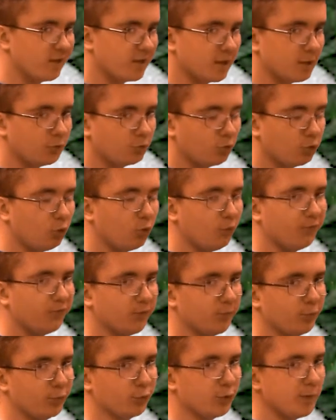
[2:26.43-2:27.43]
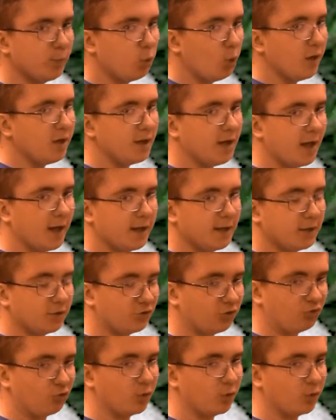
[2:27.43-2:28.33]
can grow from 3.9 to